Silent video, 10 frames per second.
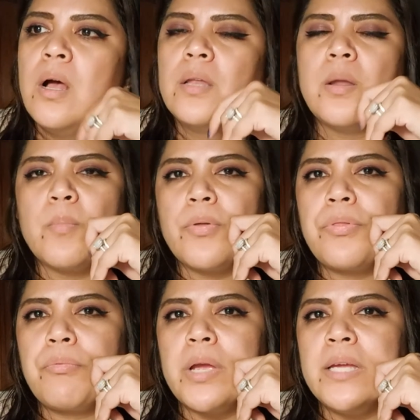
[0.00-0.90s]
number
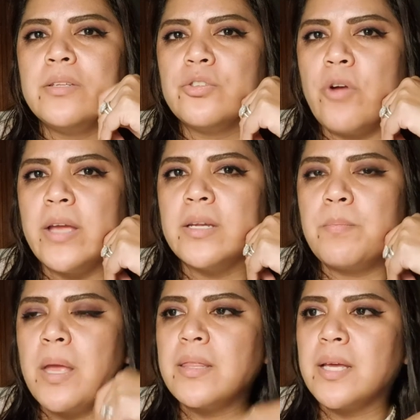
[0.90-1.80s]
3, to try to
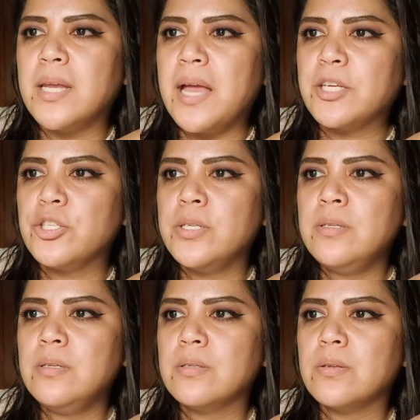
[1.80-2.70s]
make the connection.
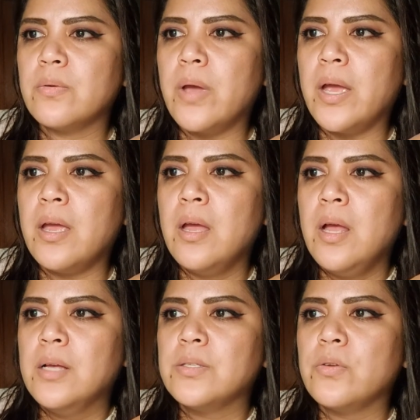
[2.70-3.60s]
Okay,
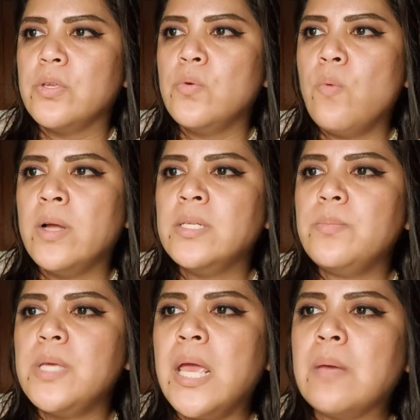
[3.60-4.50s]
so you want to
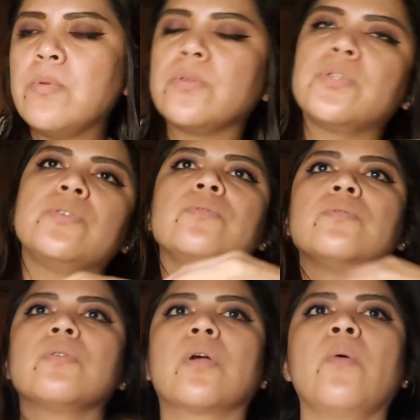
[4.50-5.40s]
be able to
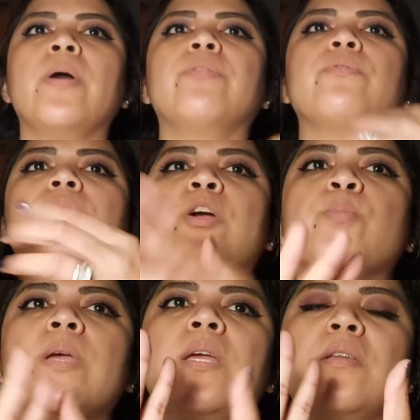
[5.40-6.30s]
go on through
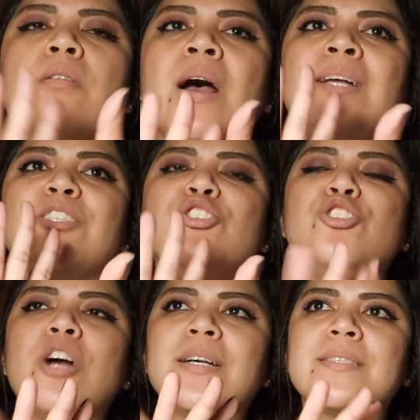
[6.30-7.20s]
therapy not
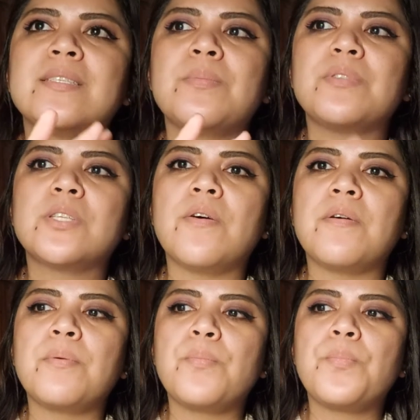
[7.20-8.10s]
just
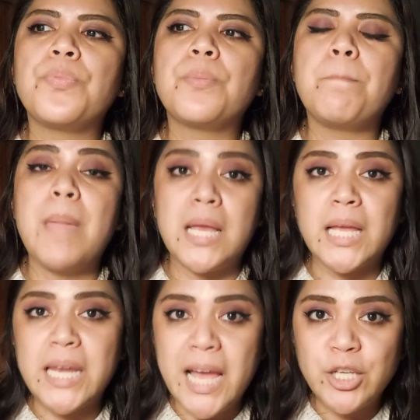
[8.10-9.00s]
to make a
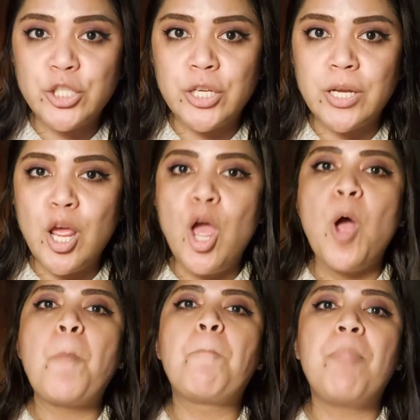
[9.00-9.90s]
connection,
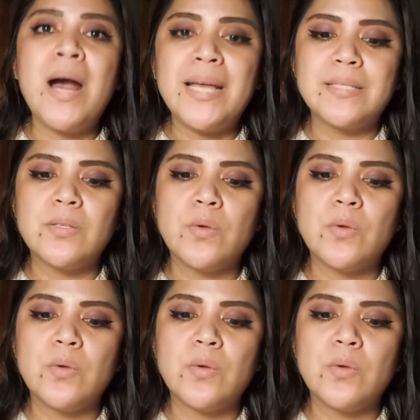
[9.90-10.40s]
but